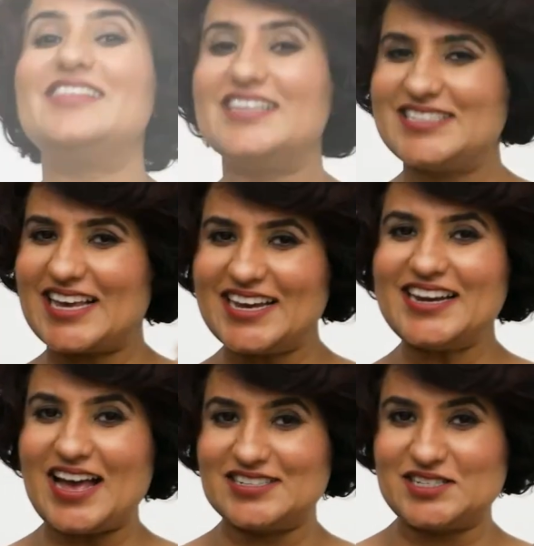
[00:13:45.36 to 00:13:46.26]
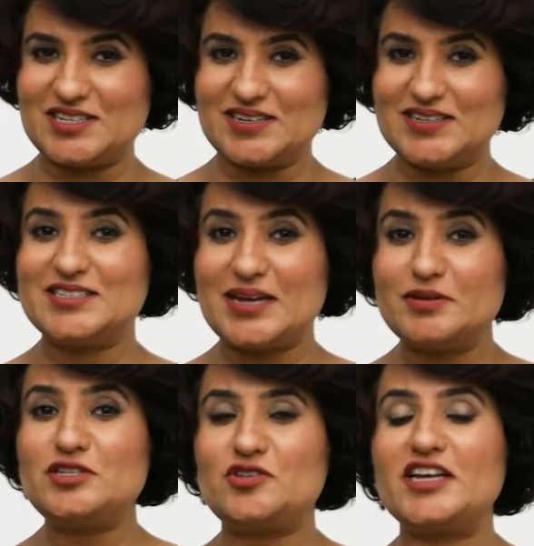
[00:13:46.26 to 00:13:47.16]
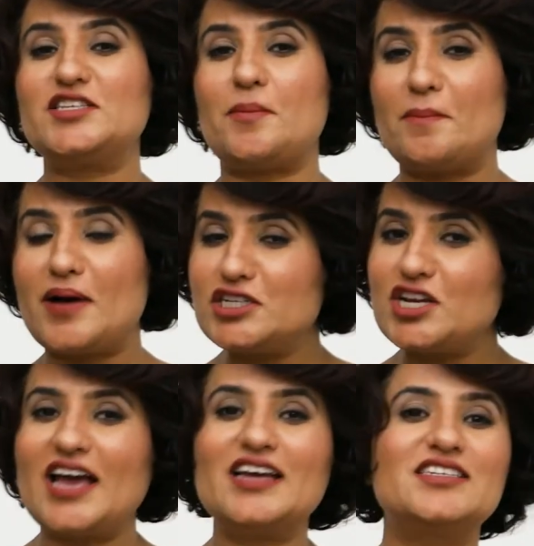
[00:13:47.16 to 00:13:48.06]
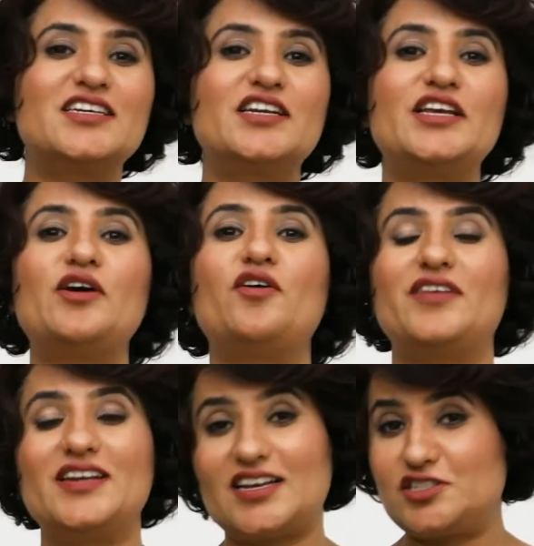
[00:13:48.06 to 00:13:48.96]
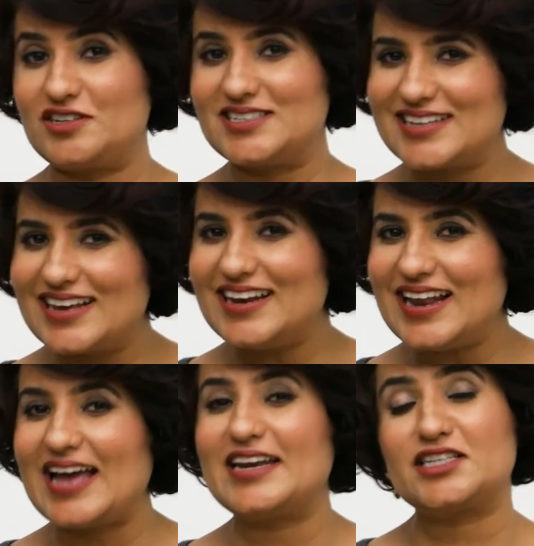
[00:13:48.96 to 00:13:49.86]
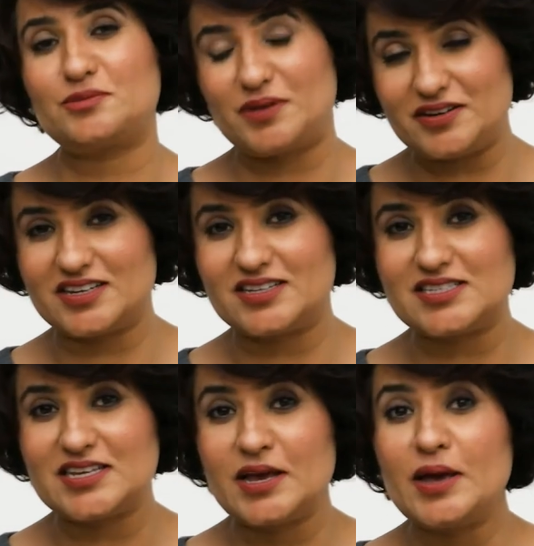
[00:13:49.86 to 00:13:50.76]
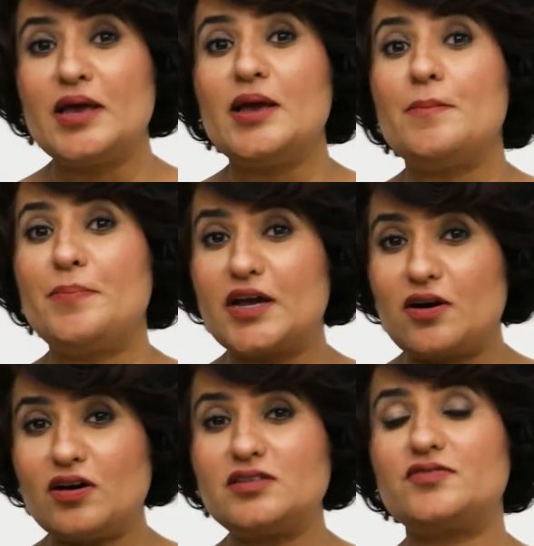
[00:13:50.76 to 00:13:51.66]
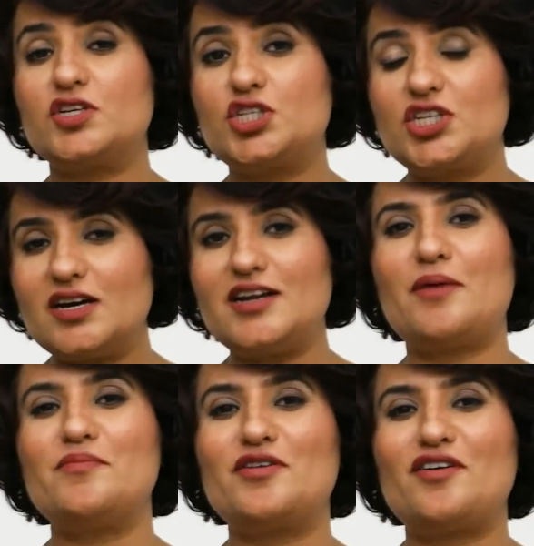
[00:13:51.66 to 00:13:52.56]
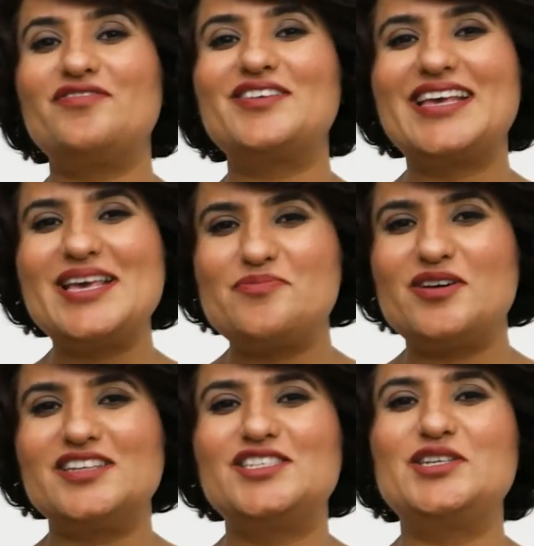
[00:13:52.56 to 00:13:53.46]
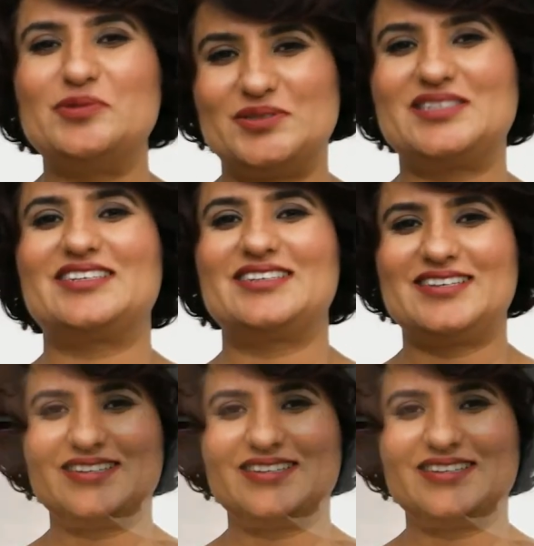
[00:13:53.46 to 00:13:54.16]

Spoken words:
The second answer demonstrates a much higher degree of industry skill and experience because of the sheer number of keywords used.